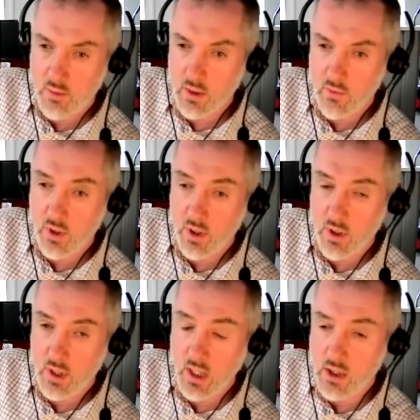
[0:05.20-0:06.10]
the very
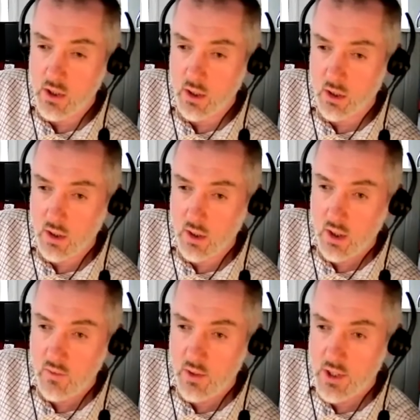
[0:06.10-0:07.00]
nature of
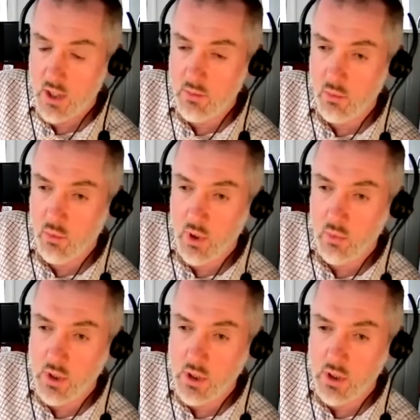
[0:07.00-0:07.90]
the type of work
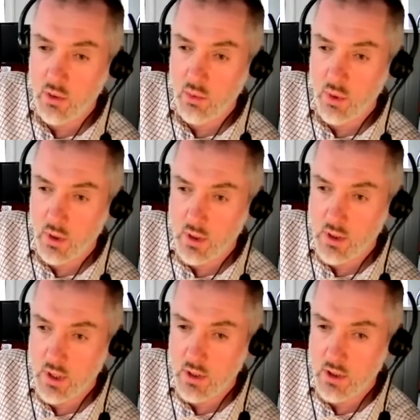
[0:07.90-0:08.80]
we do at
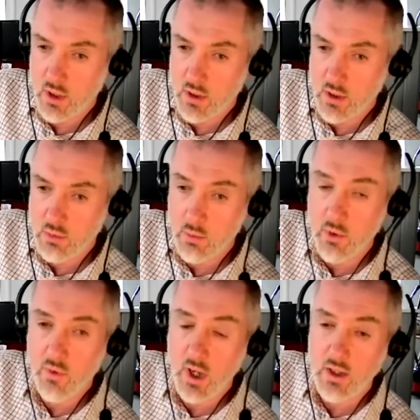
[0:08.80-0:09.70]
St John's, we
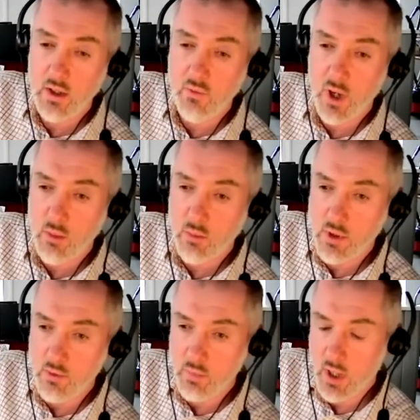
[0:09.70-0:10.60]
provide an
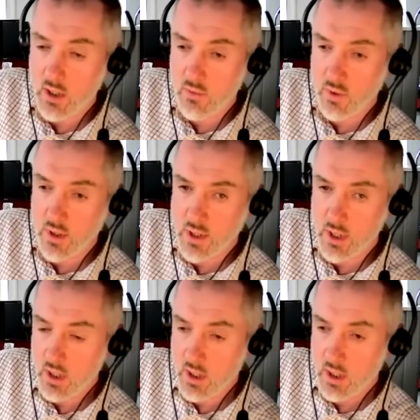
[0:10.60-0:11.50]
environment of biodiversity.